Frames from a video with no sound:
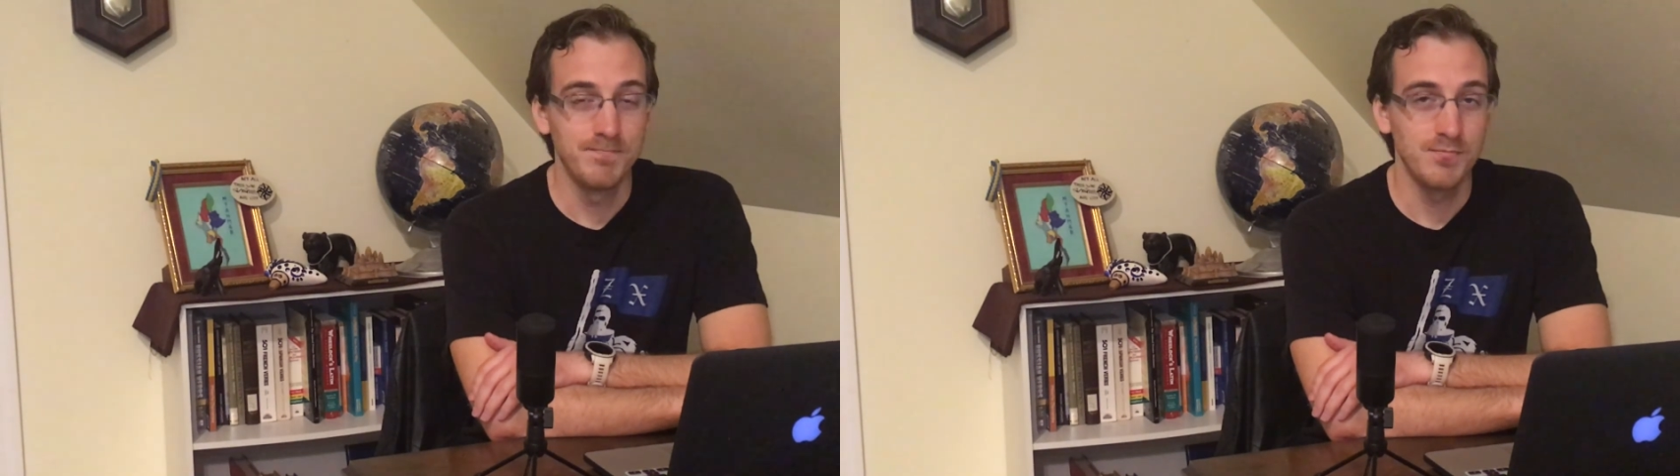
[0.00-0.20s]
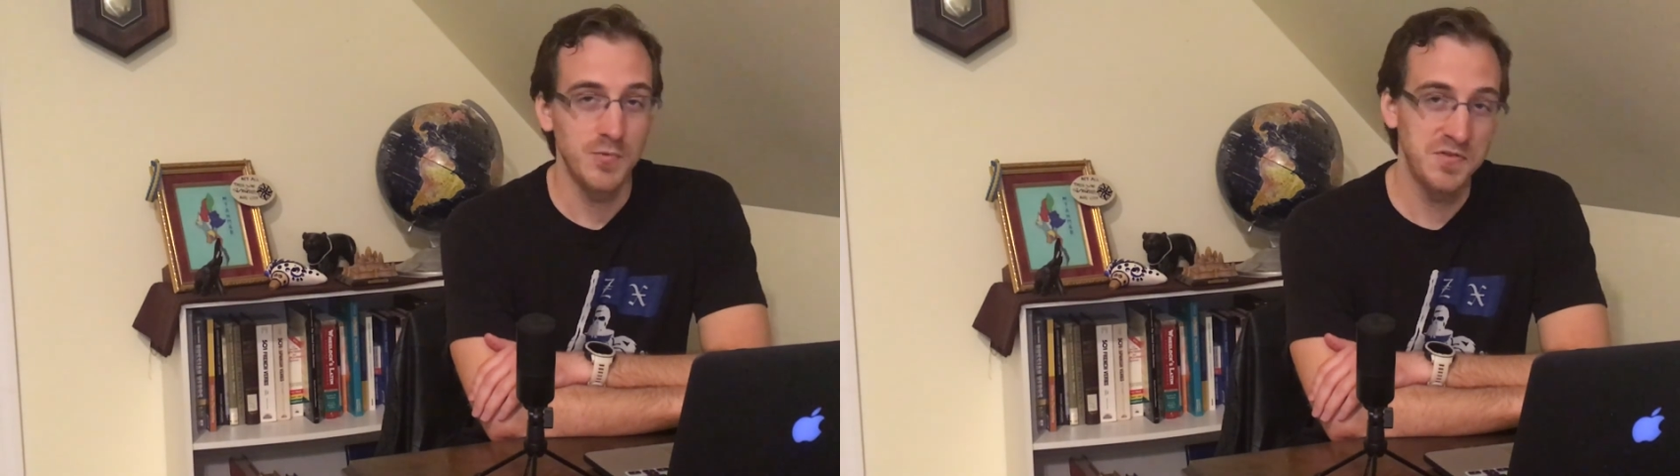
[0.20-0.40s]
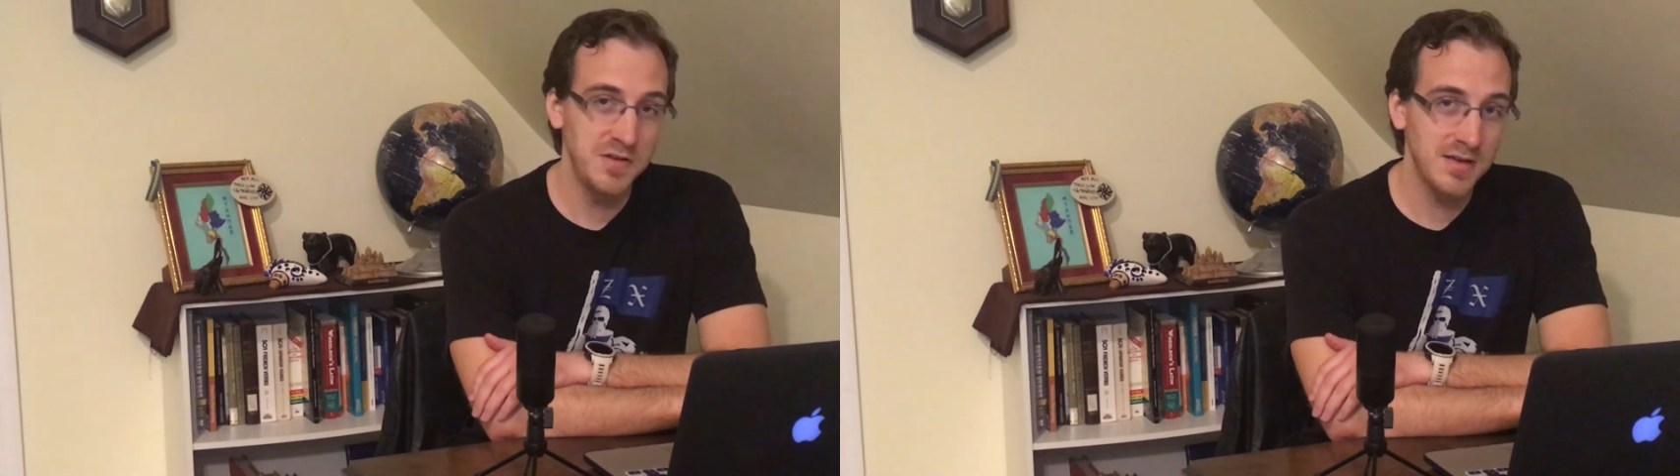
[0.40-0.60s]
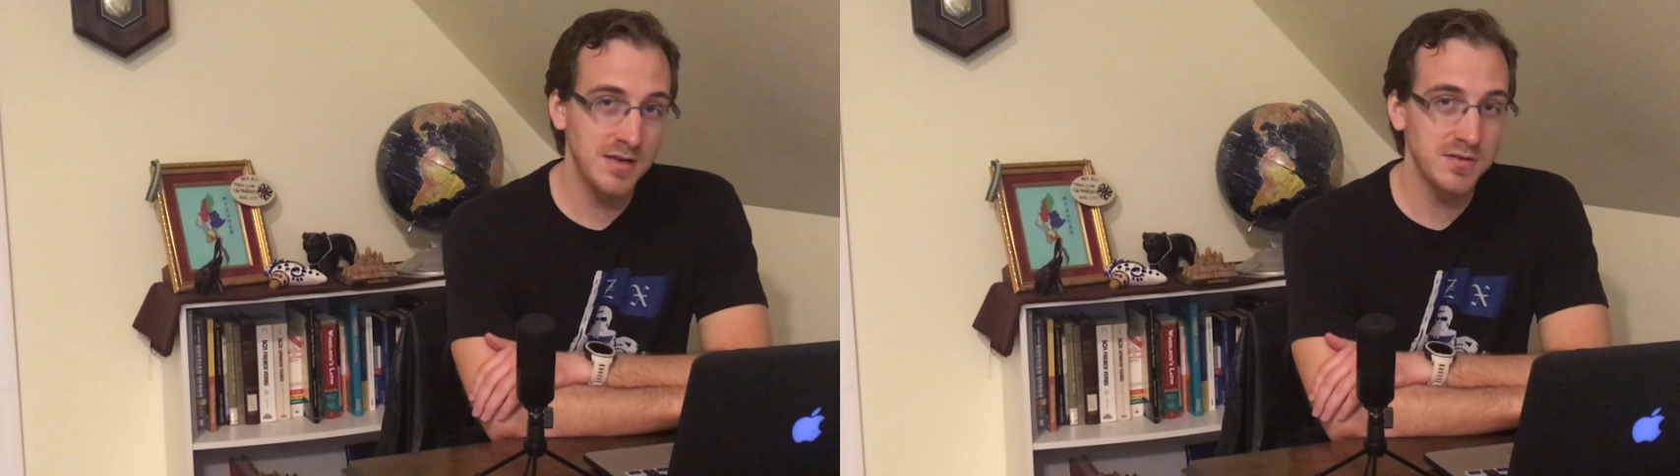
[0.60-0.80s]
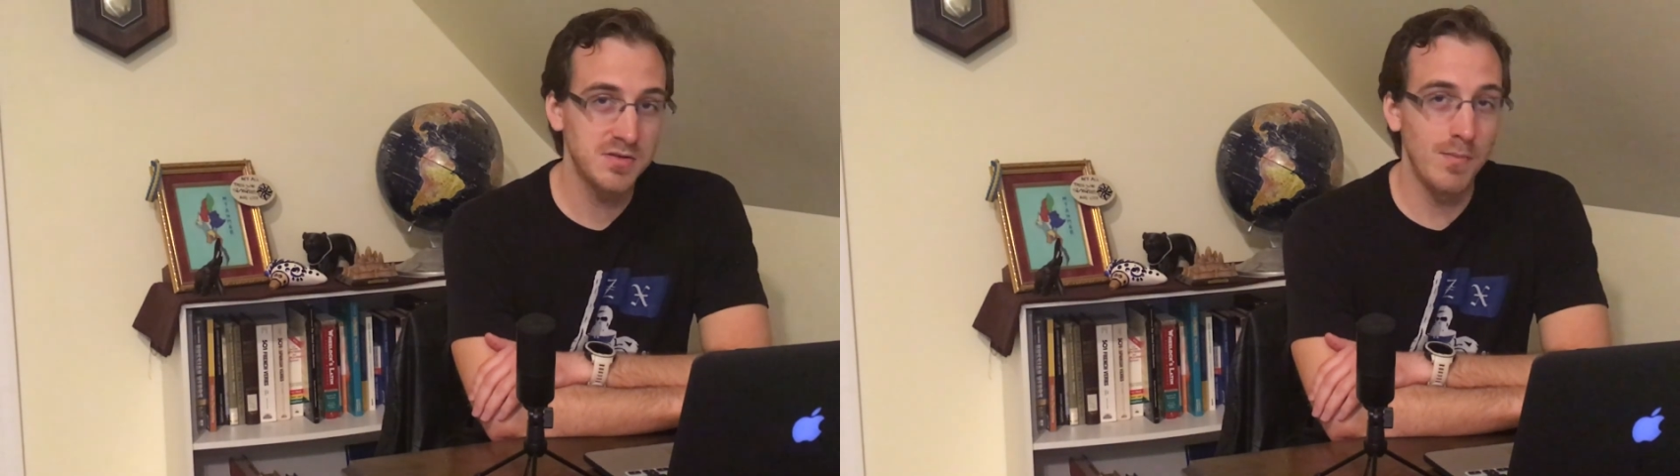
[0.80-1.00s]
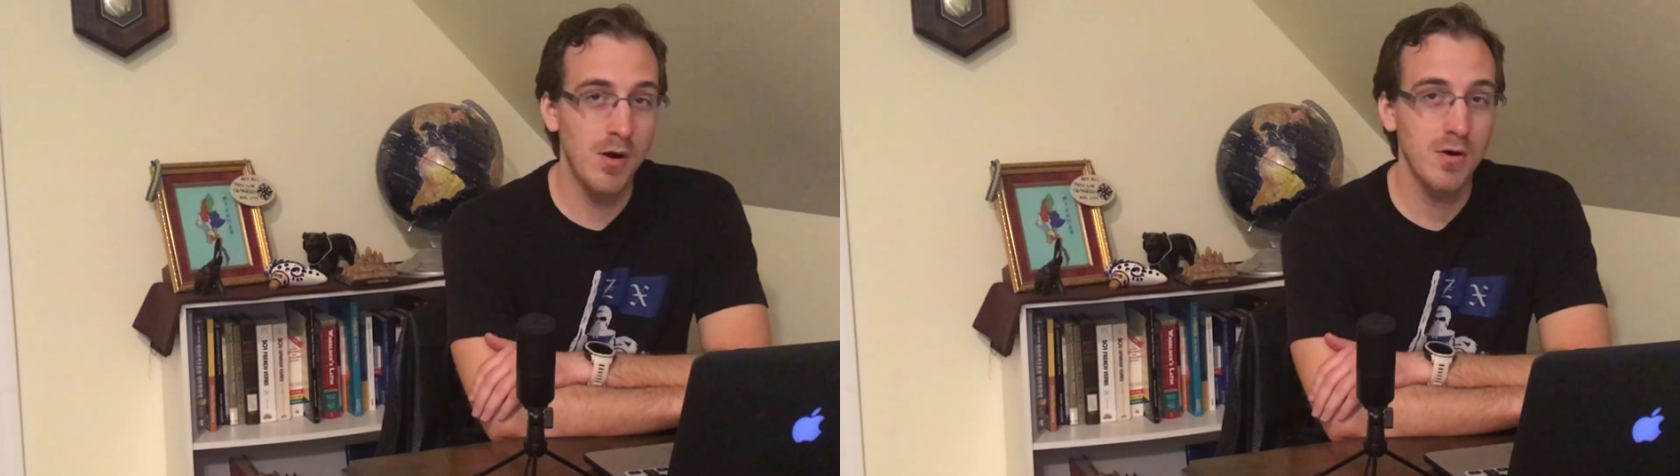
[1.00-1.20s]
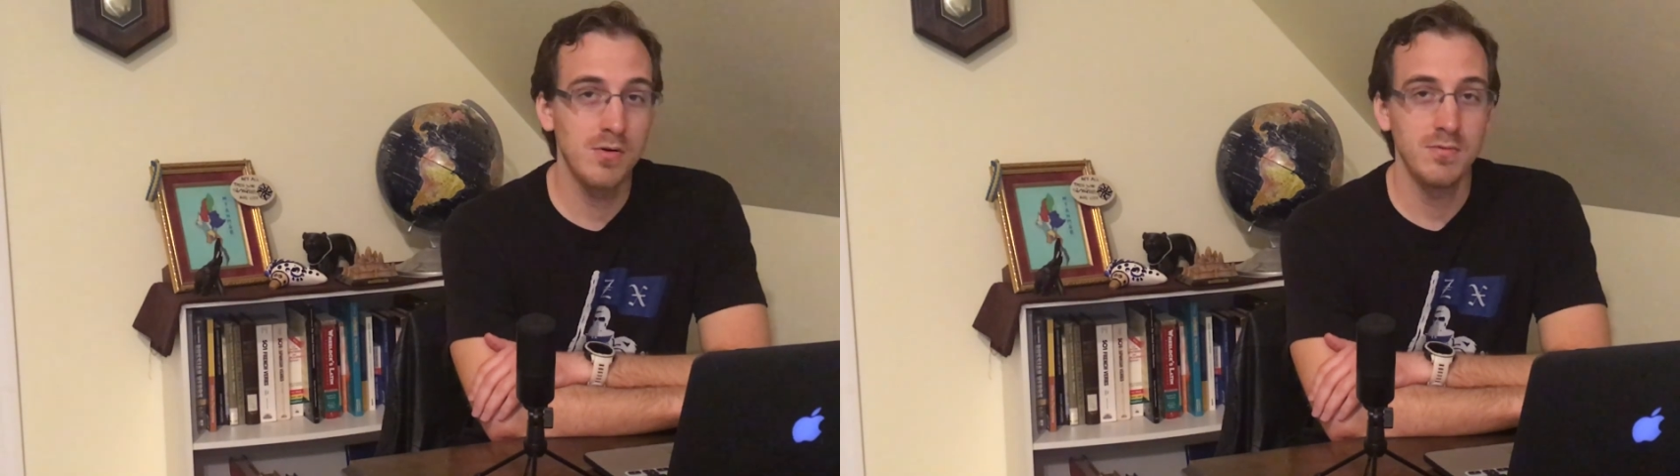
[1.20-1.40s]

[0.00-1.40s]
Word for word: We'll see you again tomorrow